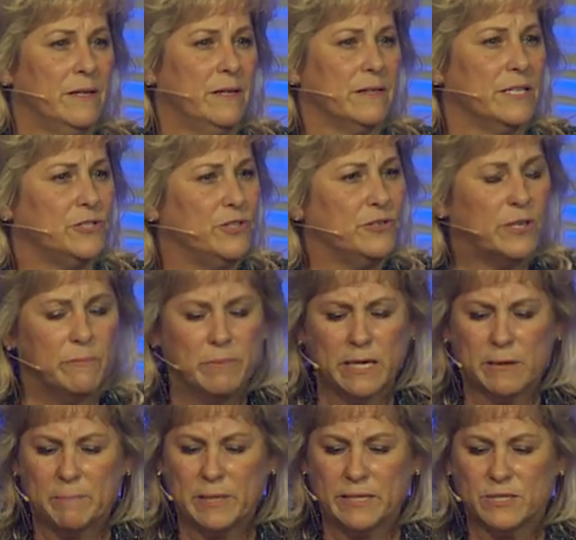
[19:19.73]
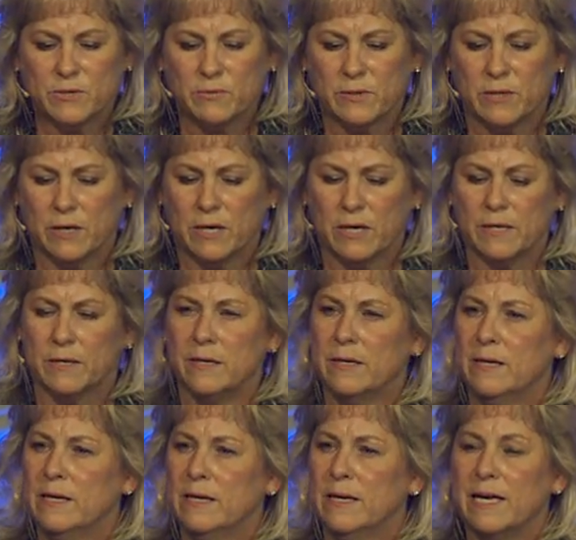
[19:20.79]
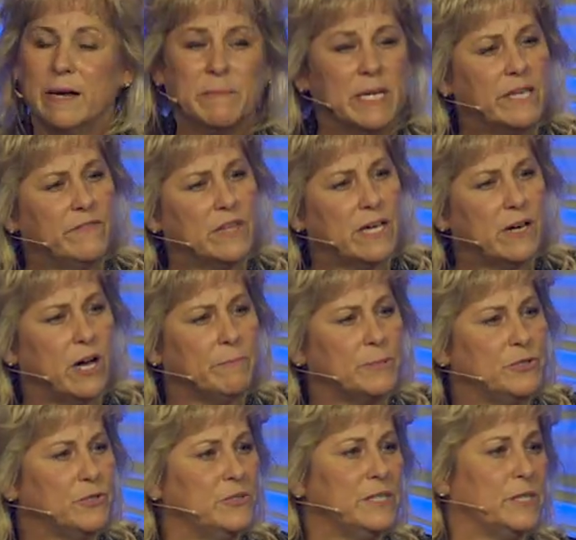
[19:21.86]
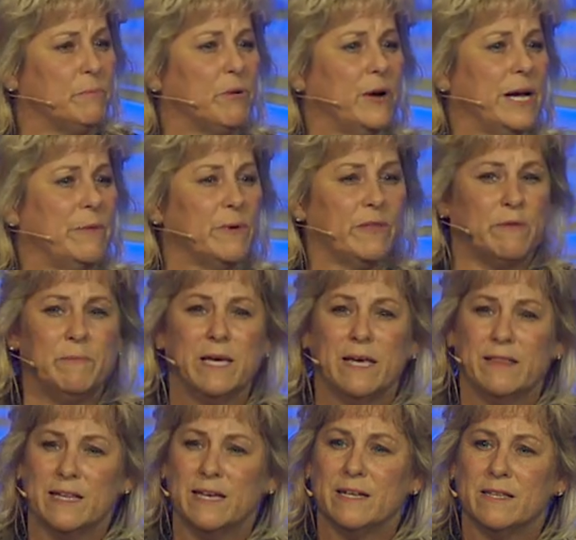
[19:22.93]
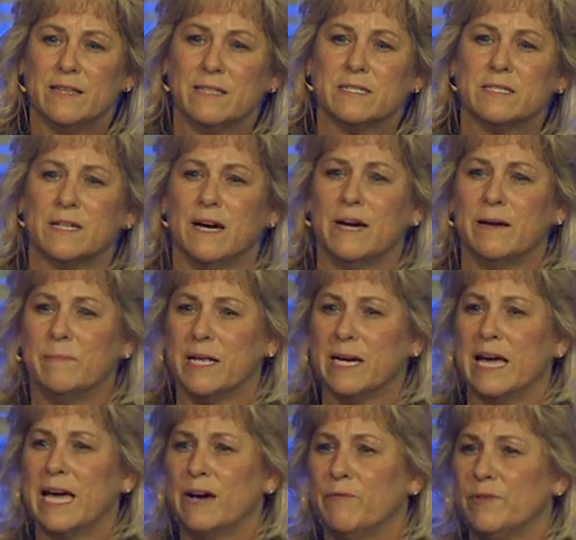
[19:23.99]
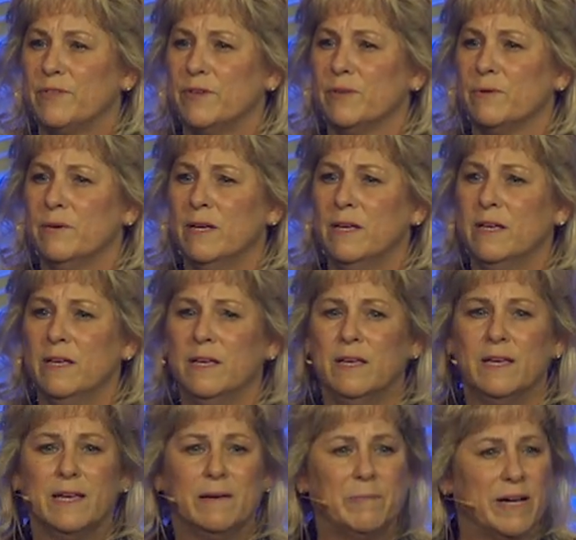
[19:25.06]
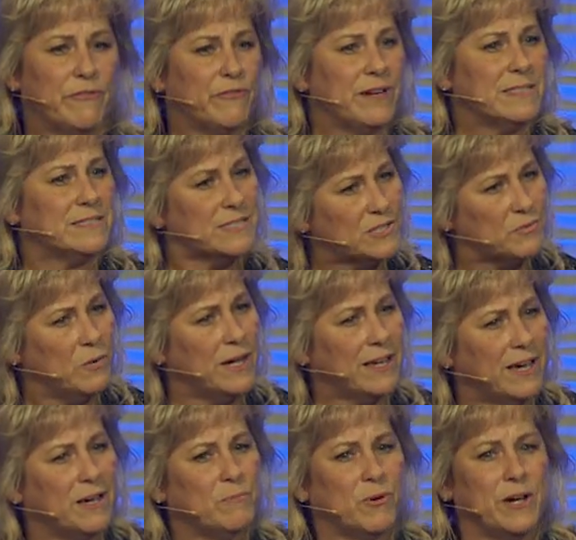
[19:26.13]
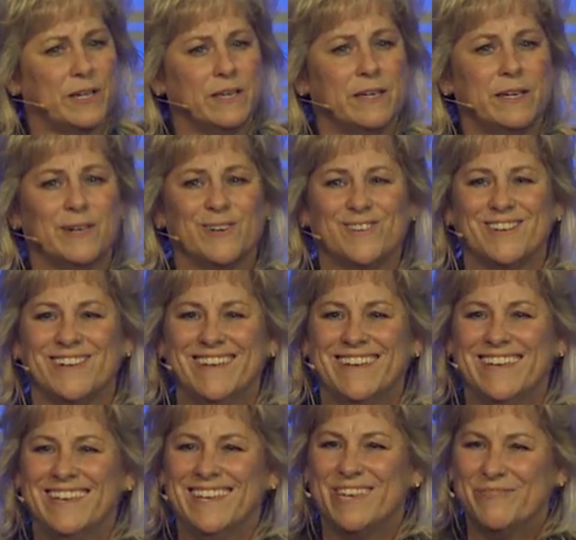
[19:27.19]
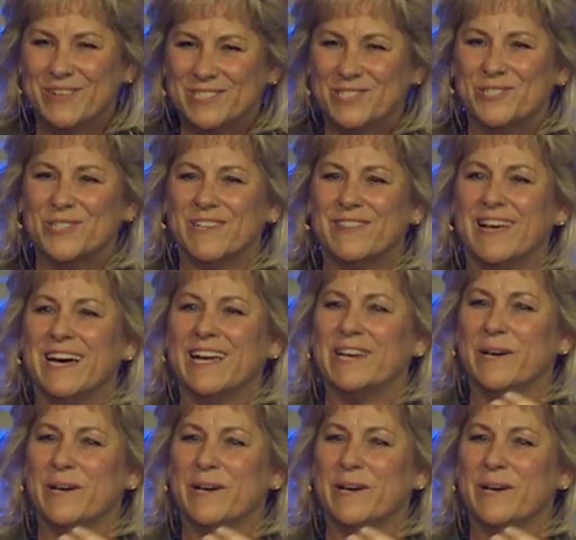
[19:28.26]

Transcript: that you can be at peace with God. And I'm going to give you that opportunity to pray with me at the end of this time that I have with you. And my friends, that's why God brought you here. He wants you to line